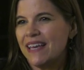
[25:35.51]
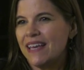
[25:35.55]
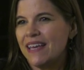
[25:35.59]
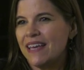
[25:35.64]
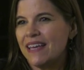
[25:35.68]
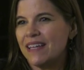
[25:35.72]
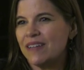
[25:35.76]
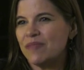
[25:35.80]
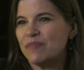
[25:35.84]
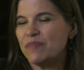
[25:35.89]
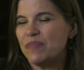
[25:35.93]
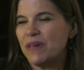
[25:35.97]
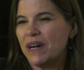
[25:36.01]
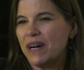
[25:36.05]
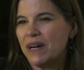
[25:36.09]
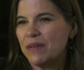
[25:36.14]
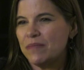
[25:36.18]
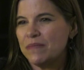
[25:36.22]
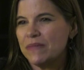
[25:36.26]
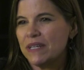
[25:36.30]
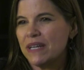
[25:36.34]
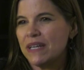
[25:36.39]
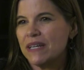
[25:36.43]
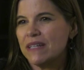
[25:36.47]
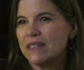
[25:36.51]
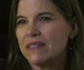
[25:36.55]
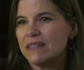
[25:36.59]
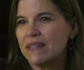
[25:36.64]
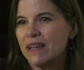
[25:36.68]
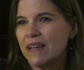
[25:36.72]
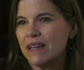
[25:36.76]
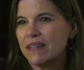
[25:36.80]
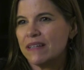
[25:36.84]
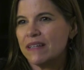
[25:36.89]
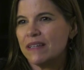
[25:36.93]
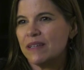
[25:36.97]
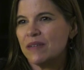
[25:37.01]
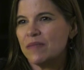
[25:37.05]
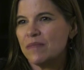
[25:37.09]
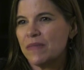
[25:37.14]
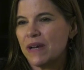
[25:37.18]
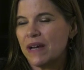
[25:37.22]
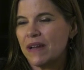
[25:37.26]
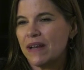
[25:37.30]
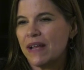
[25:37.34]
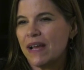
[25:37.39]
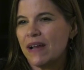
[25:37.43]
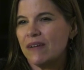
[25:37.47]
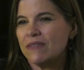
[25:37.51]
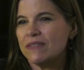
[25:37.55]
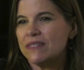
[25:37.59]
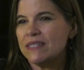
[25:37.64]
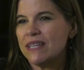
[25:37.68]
and Bob Knight talking about how